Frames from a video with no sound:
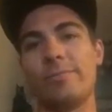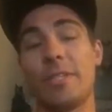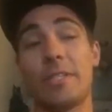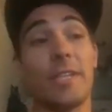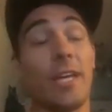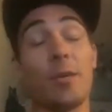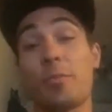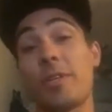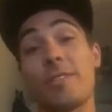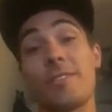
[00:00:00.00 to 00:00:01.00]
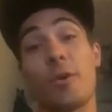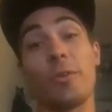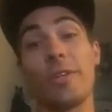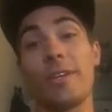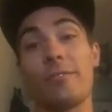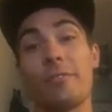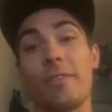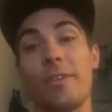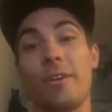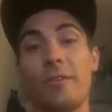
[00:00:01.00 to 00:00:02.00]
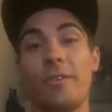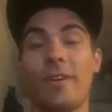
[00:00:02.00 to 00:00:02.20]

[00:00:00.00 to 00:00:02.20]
The setup is totally different though.